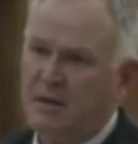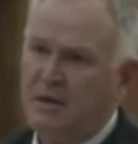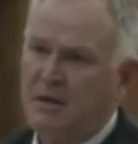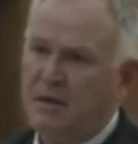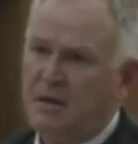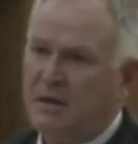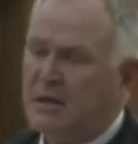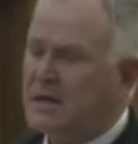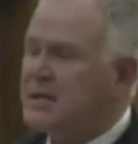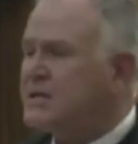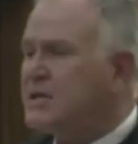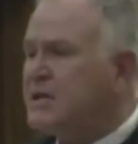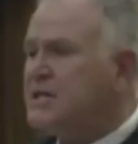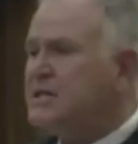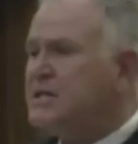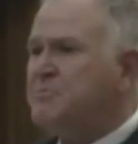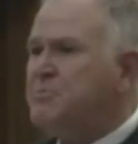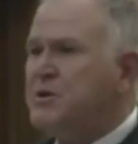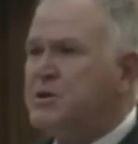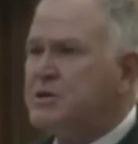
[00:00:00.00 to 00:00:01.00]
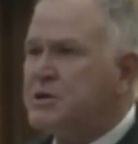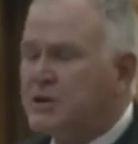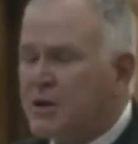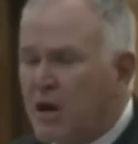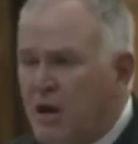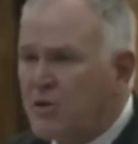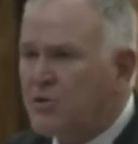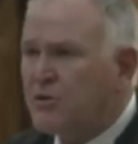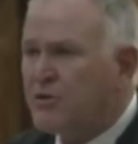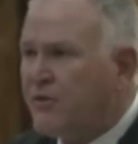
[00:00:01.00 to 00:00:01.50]
There's just a person
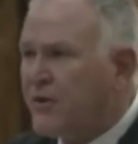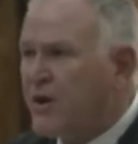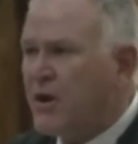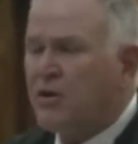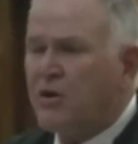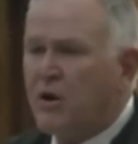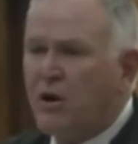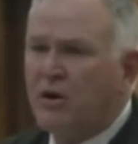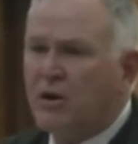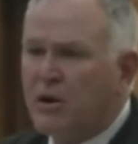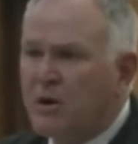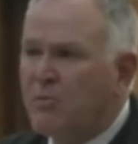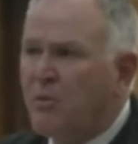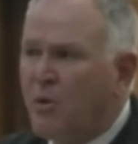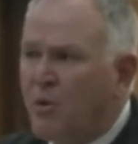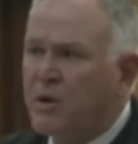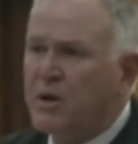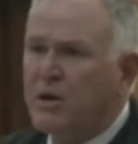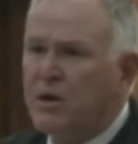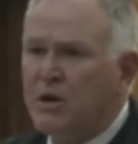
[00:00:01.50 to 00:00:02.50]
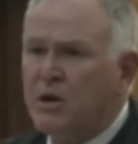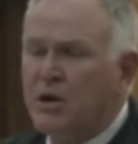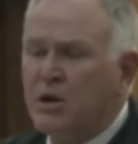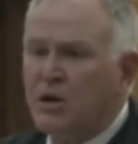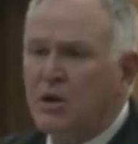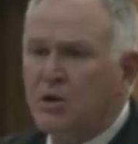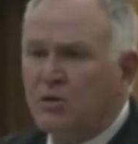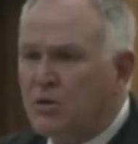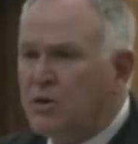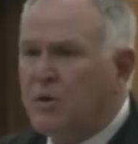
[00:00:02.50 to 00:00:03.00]
going 3 o'clock in the morning
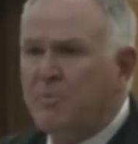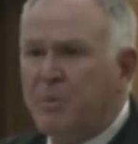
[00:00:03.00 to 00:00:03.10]
to the